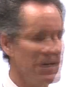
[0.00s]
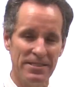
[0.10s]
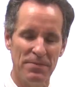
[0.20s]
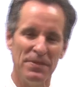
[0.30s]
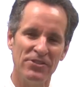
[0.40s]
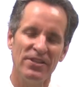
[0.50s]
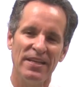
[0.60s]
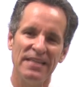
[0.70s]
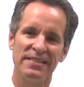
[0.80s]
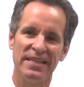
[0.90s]
It's a mission
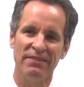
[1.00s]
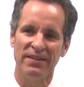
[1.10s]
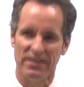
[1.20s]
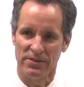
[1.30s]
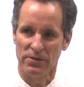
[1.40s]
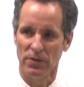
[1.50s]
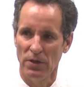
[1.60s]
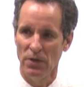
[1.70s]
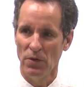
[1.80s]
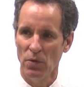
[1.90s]
that He's given us.
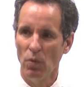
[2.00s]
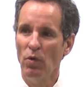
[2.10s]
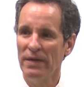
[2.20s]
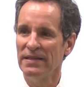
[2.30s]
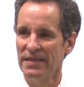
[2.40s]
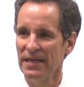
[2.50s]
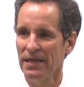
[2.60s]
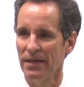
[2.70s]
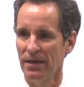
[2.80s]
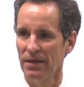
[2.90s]
Wouldn't
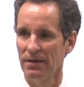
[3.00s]
He